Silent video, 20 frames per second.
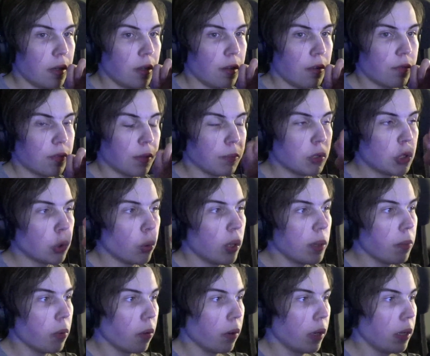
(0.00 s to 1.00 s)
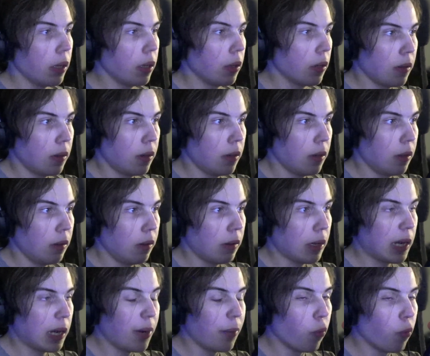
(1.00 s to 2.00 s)
from Joy Boy.
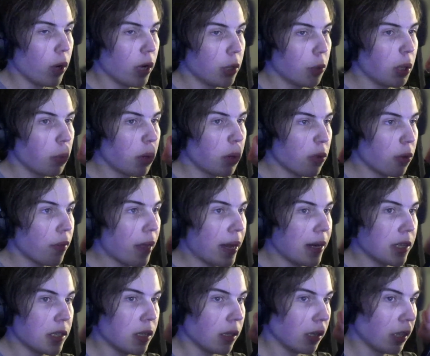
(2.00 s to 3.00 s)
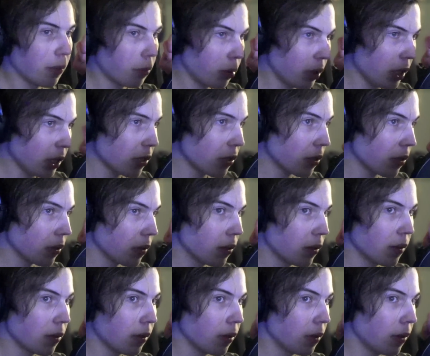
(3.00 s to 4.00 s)
And I'm wondering whether that is deliberate
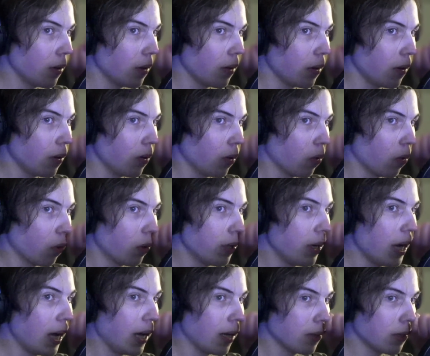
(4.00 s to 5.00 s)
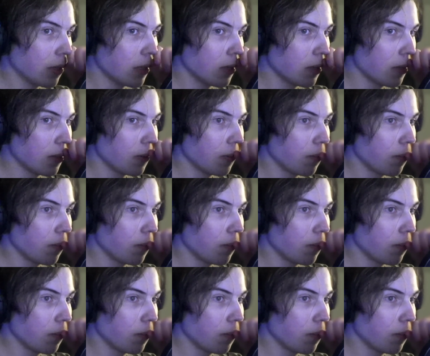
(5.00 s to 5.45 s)
or not.